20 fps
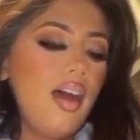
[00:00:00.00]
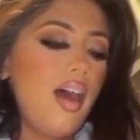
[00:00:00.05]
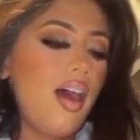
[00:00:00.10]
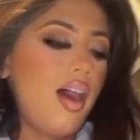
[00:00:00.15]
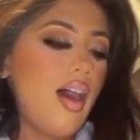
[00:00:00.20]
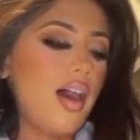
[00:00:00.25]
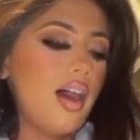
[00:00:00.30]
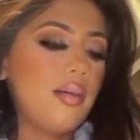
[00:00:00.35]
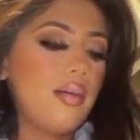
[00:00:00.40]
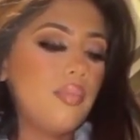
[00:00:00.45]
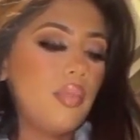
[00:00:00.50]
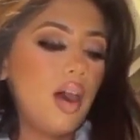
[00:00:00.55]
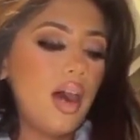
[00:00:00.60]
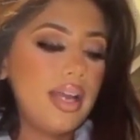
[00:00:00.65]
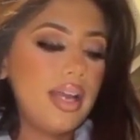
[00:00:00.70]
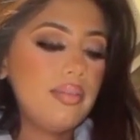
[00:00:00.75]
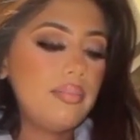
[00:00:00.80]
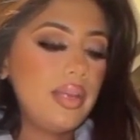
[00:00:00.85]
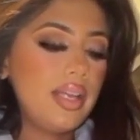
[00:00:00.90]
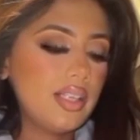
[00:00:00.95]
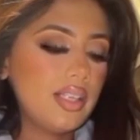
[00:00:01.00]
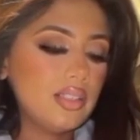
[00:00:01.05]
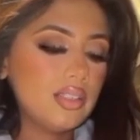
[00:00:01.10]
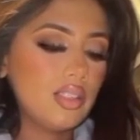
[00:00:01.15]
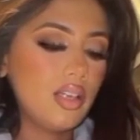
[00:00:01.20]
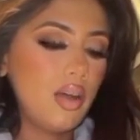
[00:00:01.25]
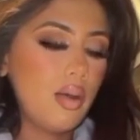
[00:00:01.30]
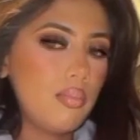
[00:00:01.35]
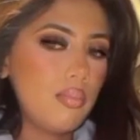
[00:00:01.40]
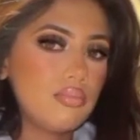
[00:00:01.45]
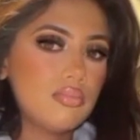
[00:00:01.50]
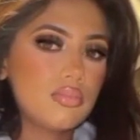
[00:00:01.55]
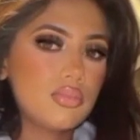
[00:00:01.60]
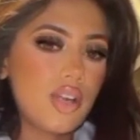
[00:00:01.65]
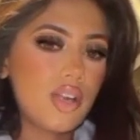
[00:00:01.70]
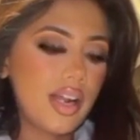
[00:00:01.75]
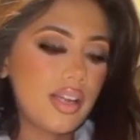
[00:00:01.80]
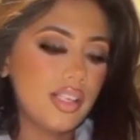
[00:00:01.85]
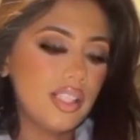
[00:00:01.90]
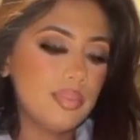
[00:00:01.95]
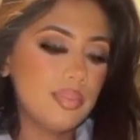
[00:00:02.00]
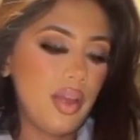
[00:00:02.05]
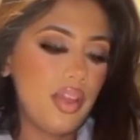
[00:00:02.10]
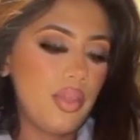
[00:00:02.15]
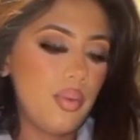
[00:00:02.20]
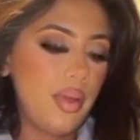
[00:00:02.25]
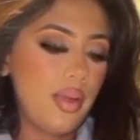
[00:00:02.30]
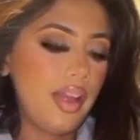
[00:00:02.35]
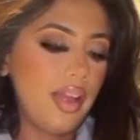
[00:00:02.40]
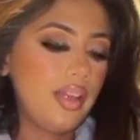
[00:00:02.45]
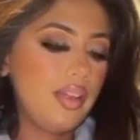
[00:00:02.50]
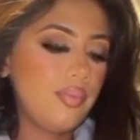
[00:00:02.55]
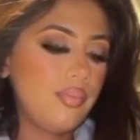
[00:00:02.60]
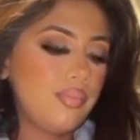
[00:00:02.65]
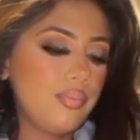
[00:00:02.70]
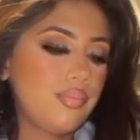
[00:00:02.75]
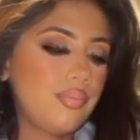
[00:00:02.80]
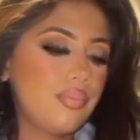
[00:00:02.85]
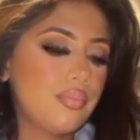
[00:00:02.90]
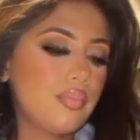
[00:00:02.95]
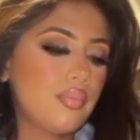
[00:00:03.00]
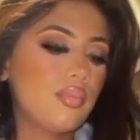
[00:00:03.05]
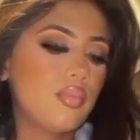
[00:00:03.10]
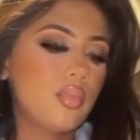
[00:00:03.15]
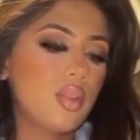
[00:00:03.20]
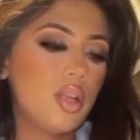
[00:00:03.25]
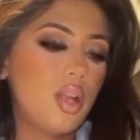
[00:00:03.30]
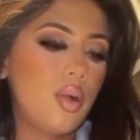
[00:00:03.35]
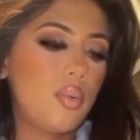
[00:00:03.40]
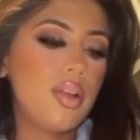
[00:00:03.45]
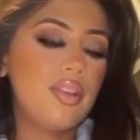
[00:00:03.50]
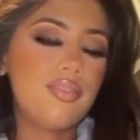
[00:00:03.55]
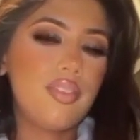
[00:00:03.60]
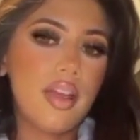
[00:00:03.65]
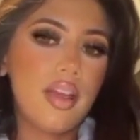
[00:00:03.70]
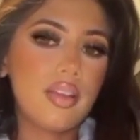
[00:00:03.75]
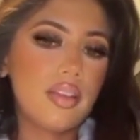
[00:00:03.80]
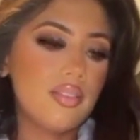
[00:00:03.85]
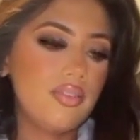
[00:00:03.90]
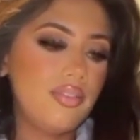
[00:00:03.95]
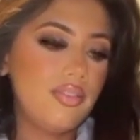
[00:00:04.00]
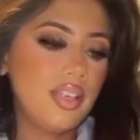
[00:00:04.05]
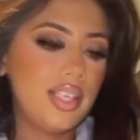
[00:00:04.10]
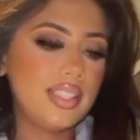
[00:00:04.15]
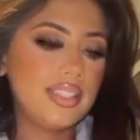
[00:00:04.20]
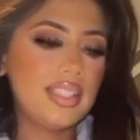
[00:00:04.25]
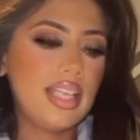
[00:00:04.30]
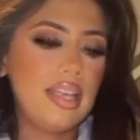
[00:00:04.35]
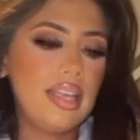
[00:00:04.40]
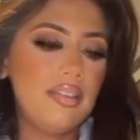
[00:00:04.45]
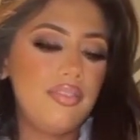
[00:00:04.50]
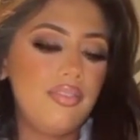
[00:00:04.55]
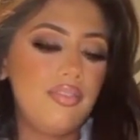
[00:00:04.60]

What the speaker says: I am making some crackers, by the way, with like Philadelphia,